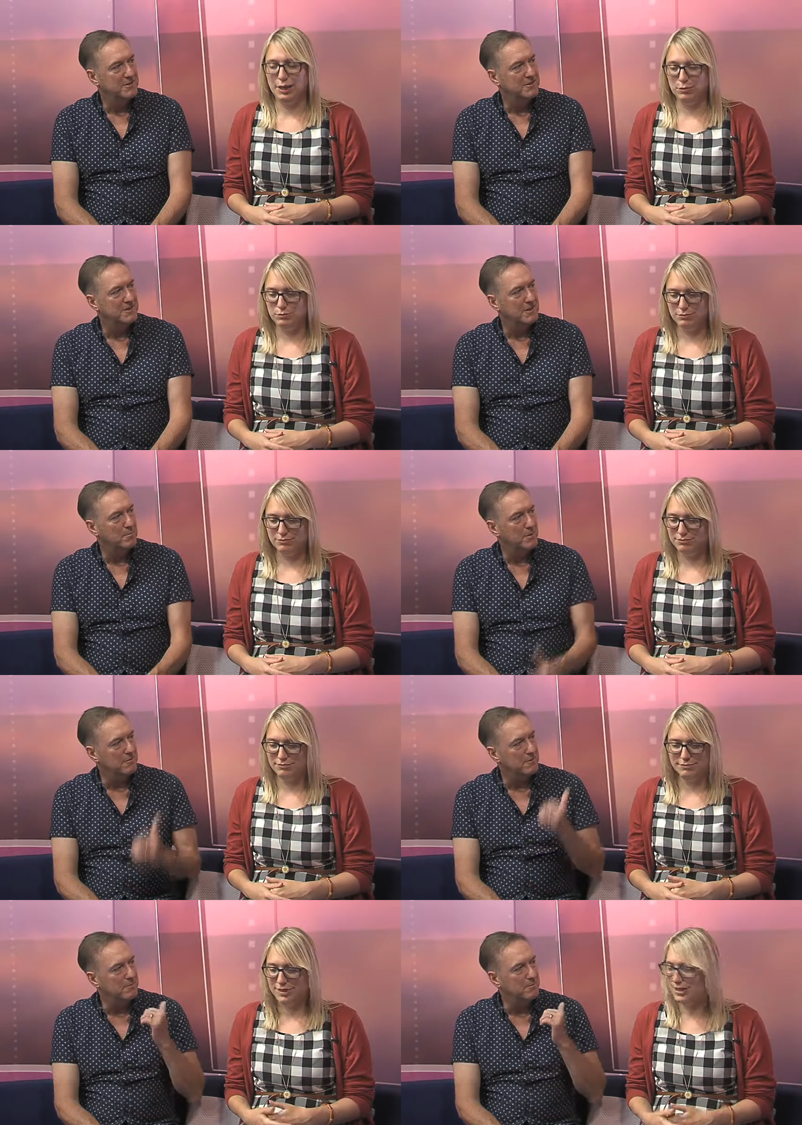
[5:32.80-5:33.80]
Speaker 1: just done a
Speaker 2: bike
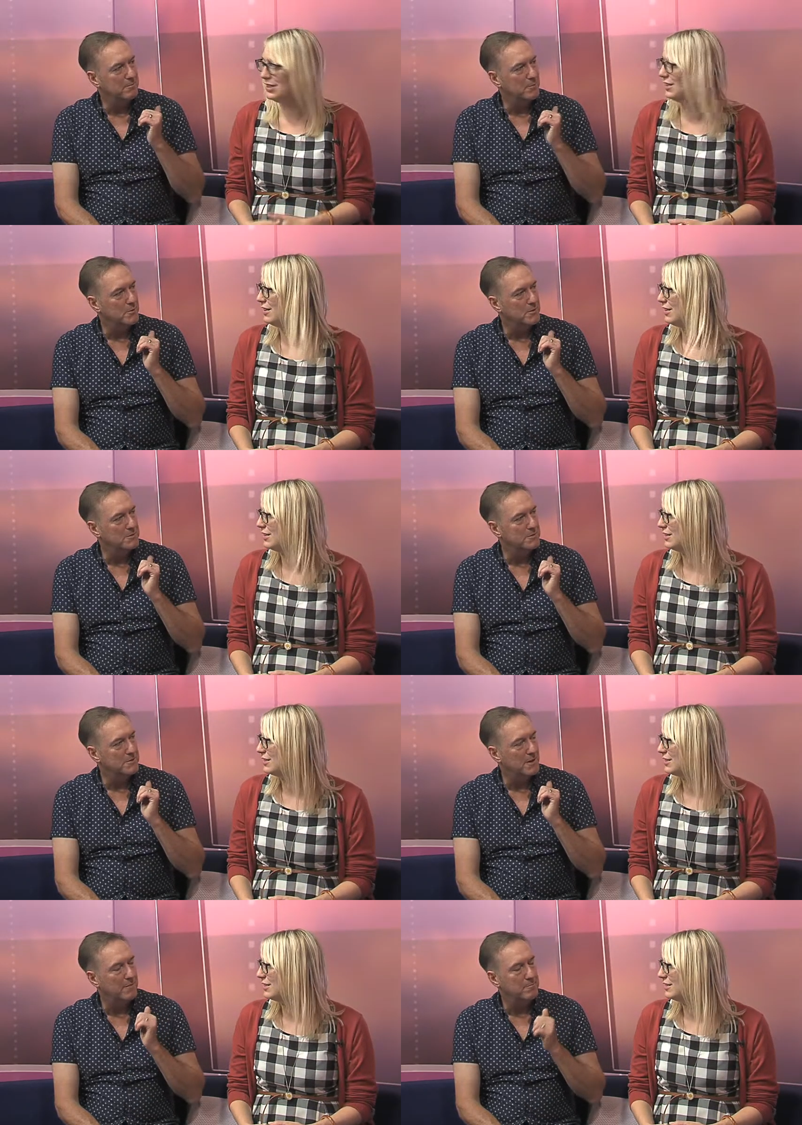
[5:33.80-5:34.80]
ride from Portsmouth
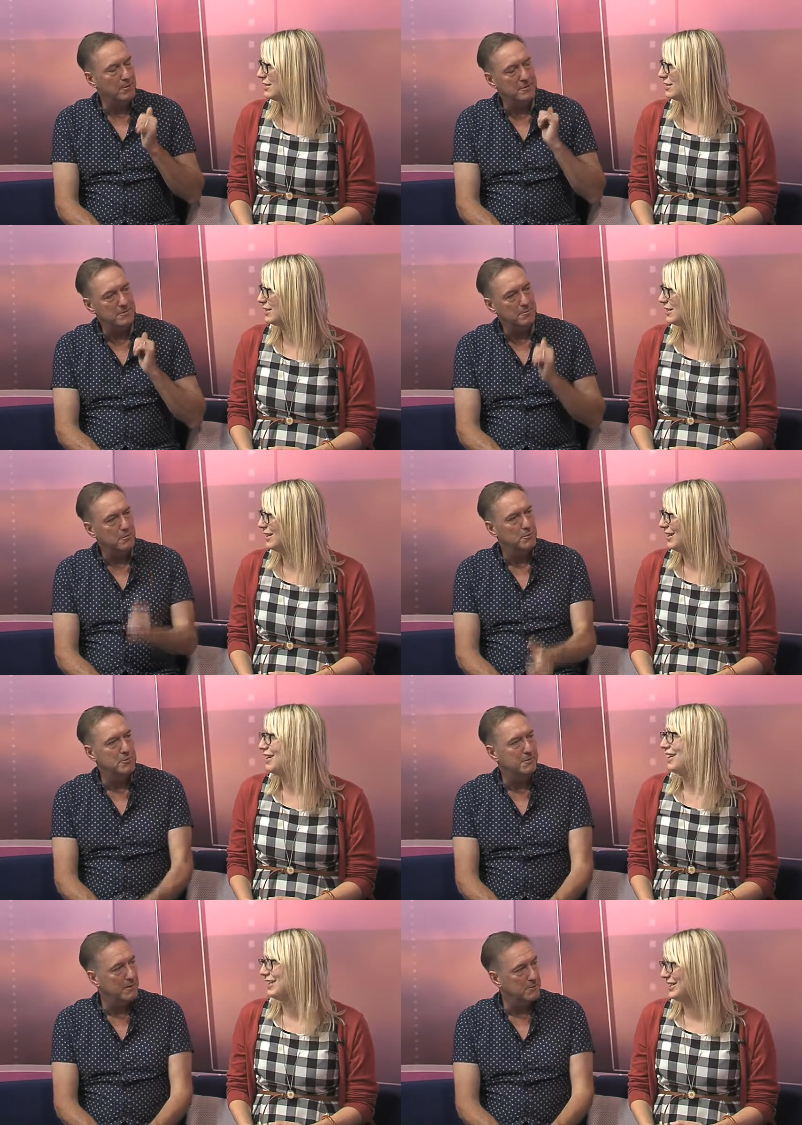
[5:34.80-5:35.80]
to uh, Brighton to
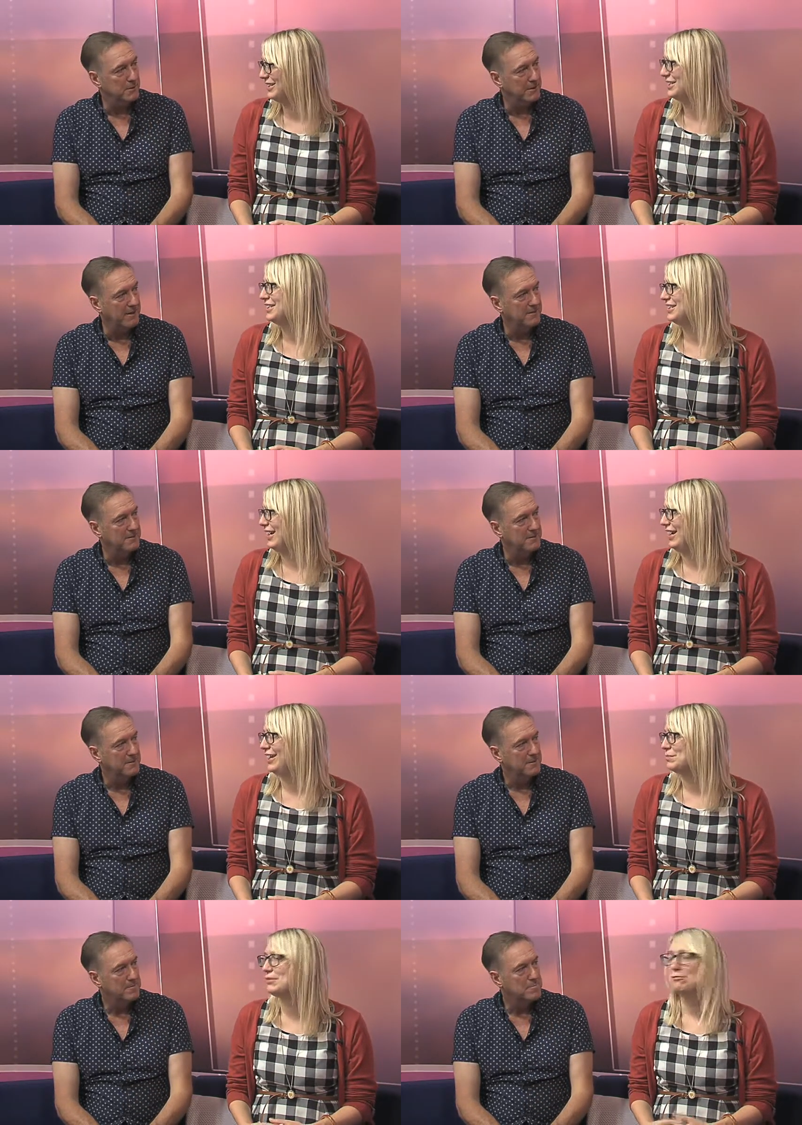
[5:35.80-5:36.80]
Portsmouth last weekend.
Speaker 1: Yeah,
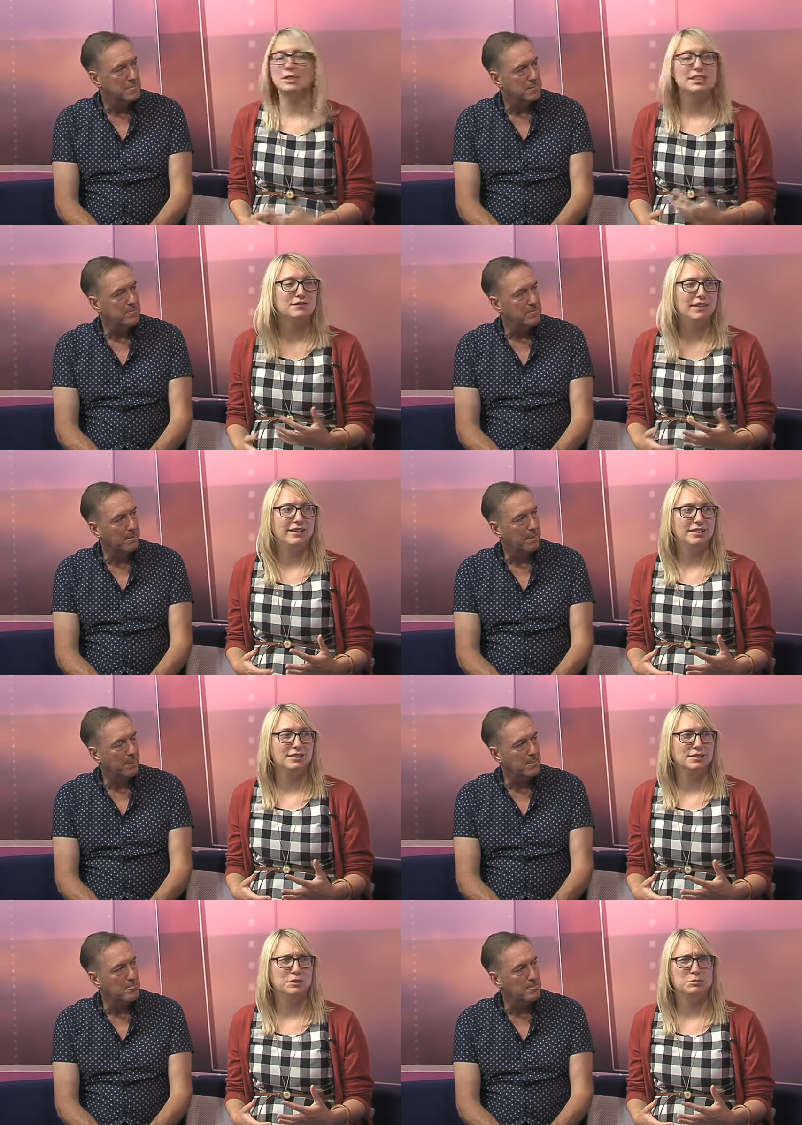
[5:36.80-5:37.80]
it's been really varied.
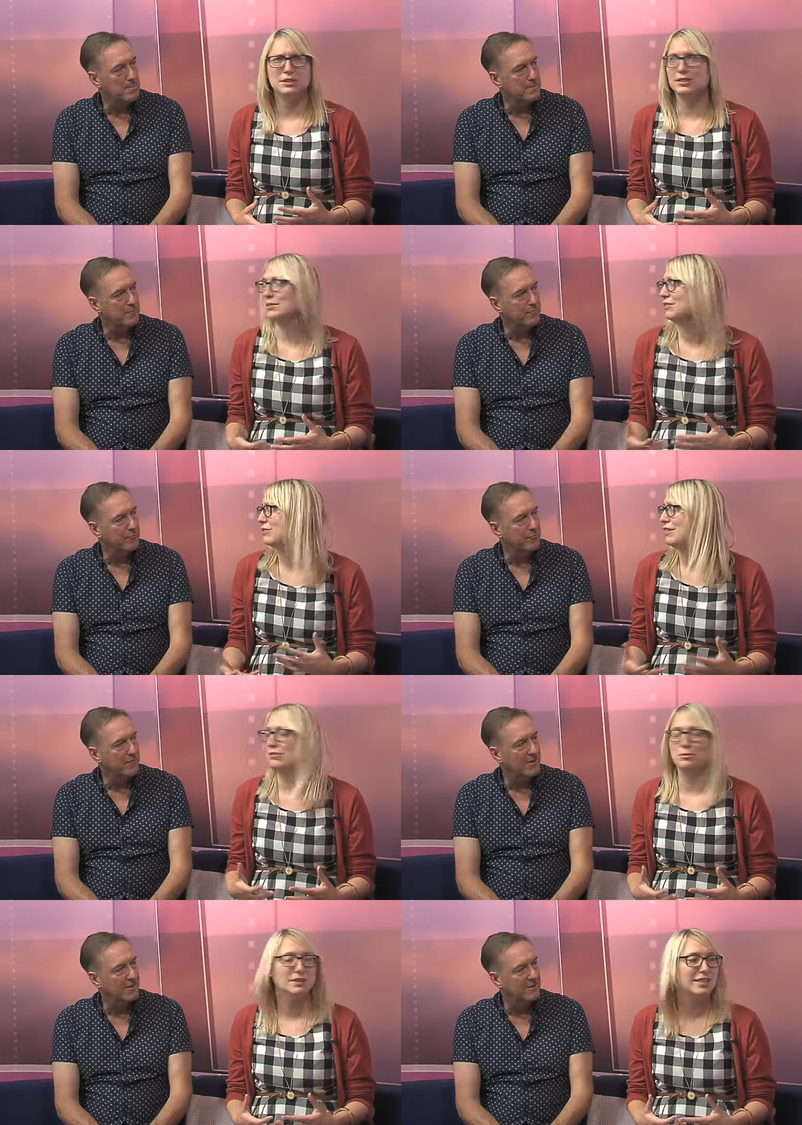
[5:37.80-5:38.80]
There's kind of been something for
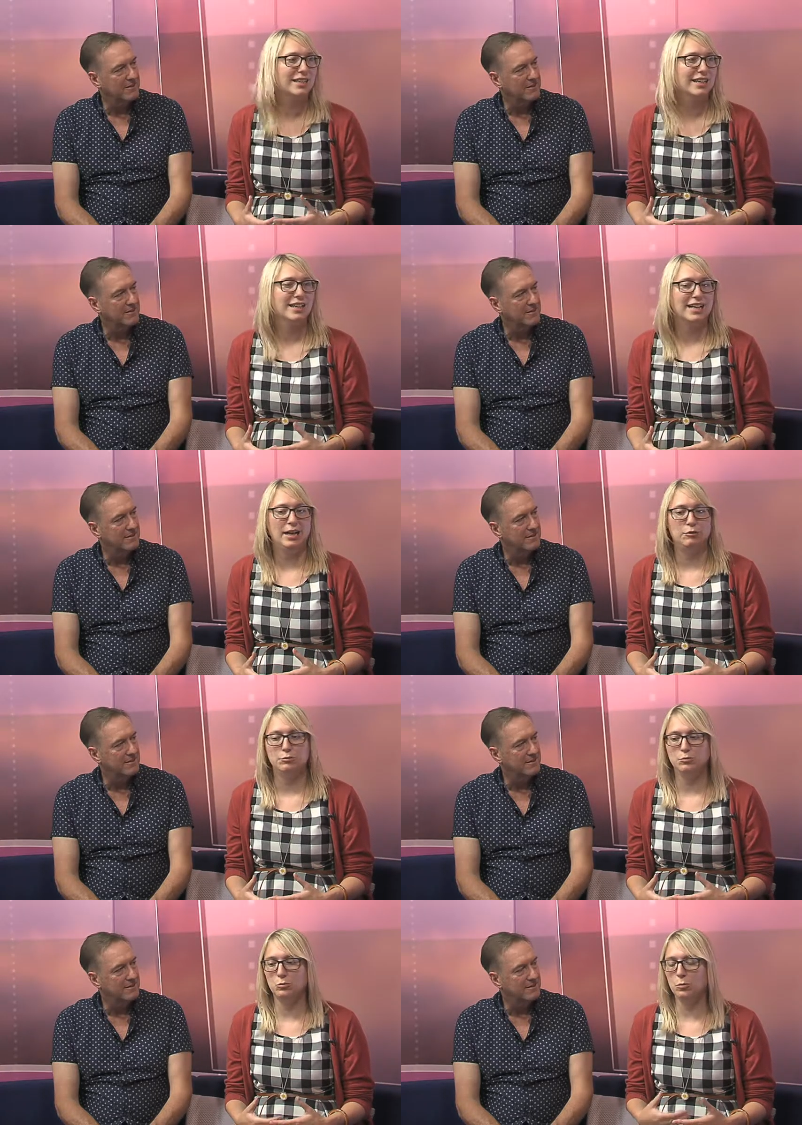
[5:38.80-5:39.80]
everyone, I think.
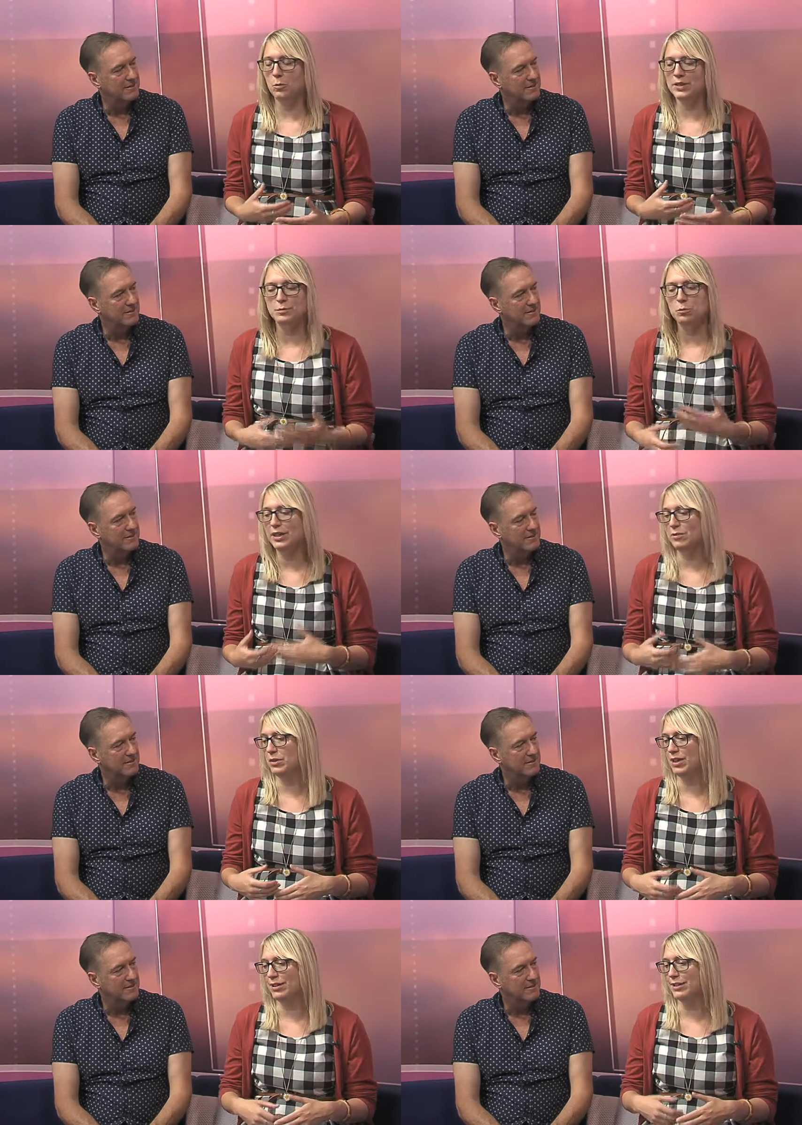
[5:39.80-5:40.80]
Um, it's brilliant
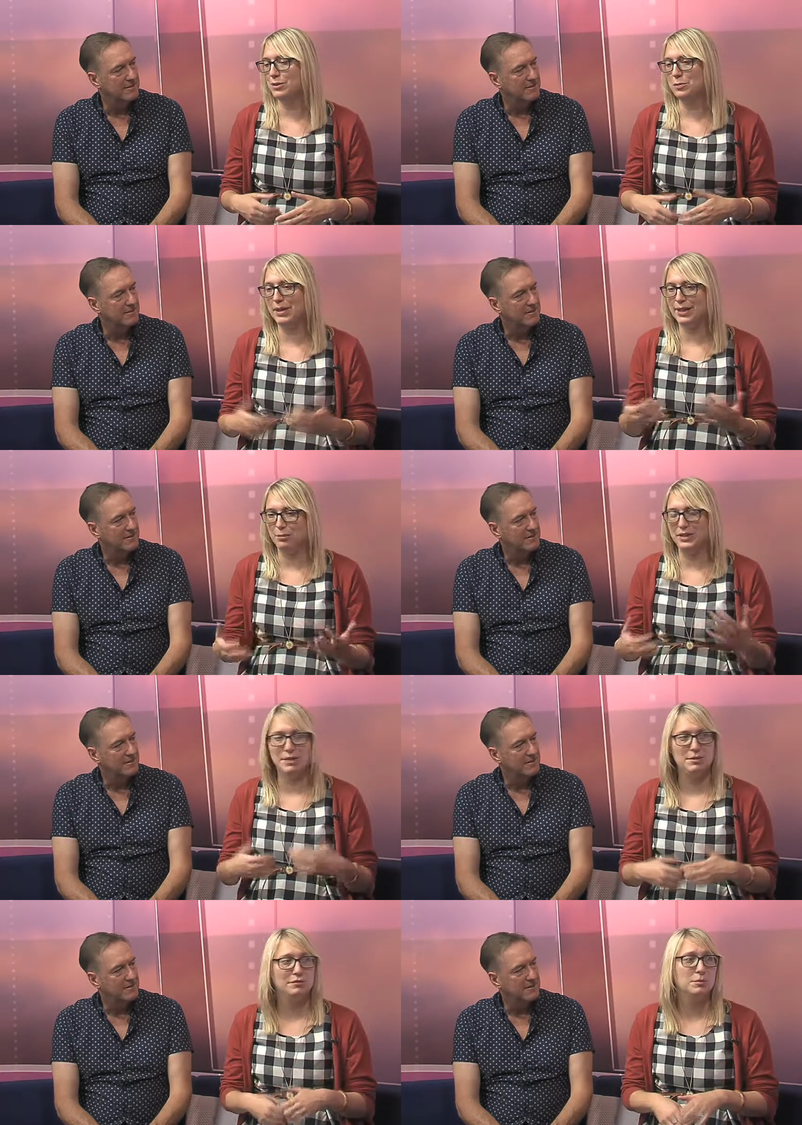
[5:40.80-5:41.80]
when like a, you pick up an
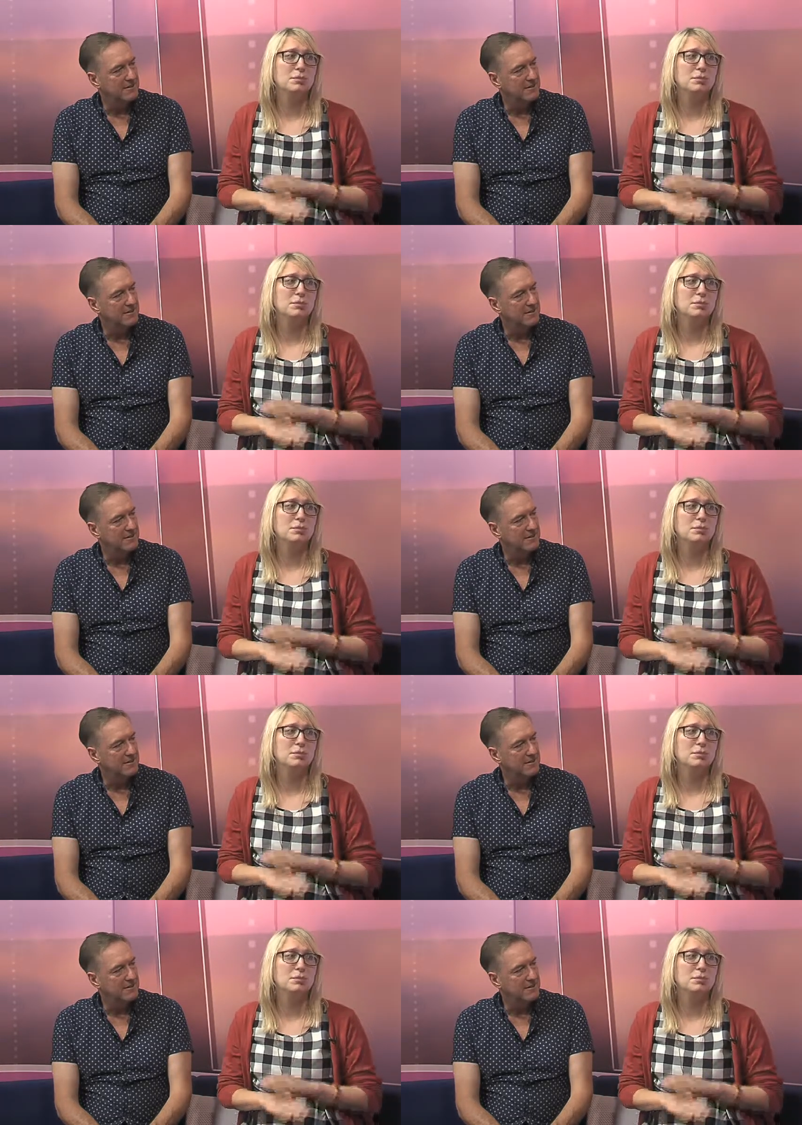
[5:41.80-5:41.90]
email from a